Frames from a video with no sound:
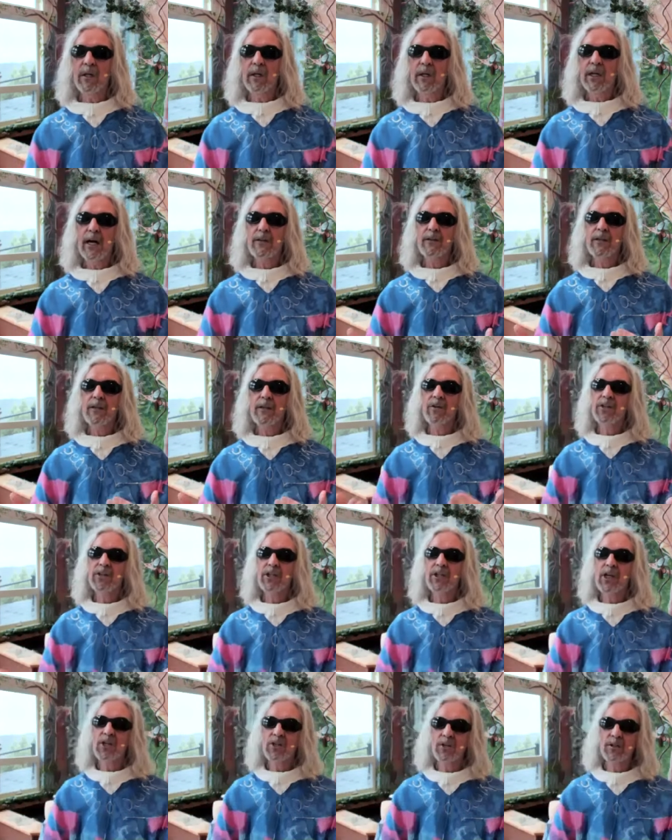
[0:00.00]
And the
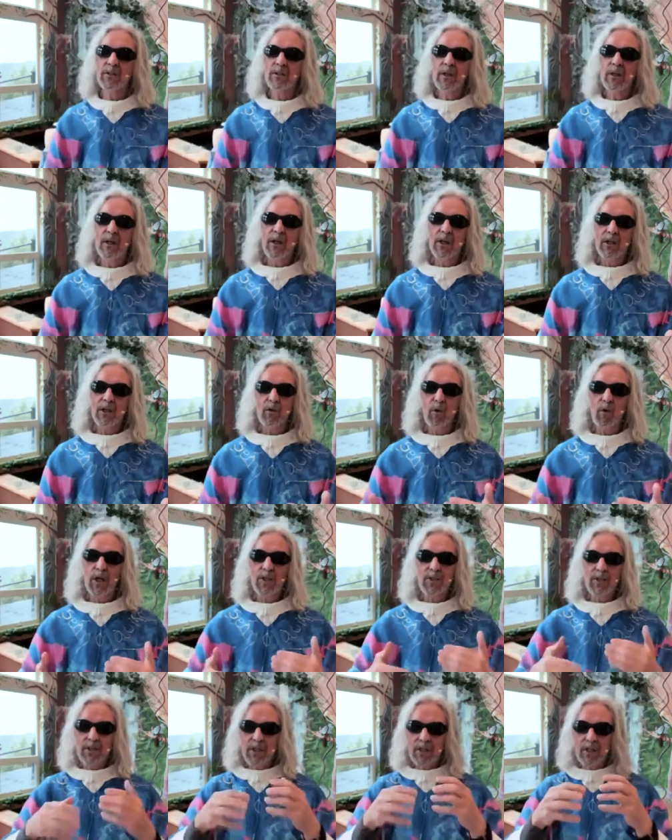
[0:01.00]
invitation to us
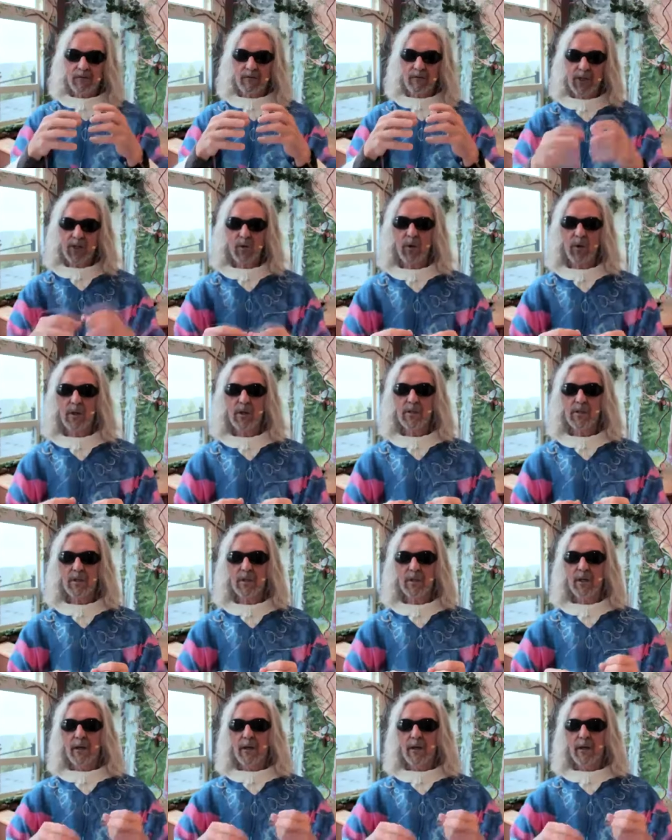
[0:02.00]
as individuals,